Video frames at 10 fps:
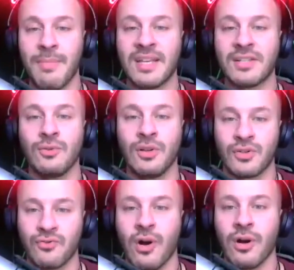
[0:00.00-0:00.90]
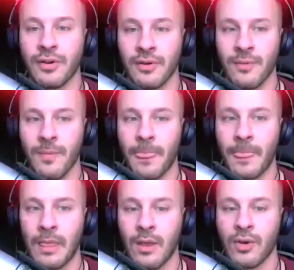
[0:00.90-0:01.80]
makes you look stronger.
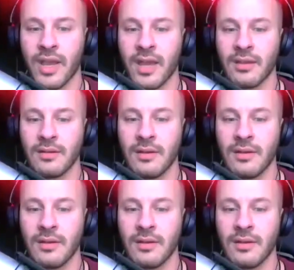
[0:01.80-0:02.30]
Okay.